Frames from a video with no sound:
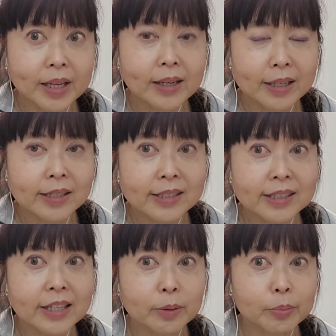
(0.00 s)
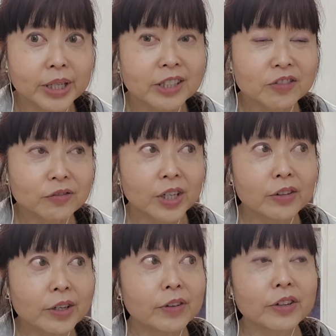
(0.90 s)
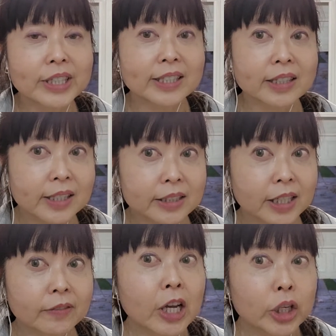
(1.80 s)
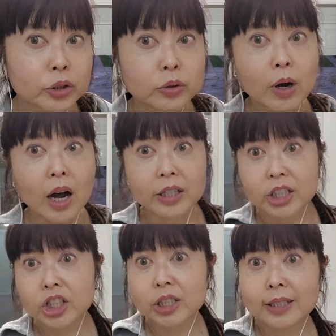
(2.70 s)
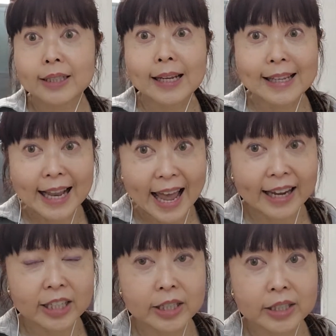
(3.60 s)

And as I said, the brain is very, very sensitive to oxygen lack,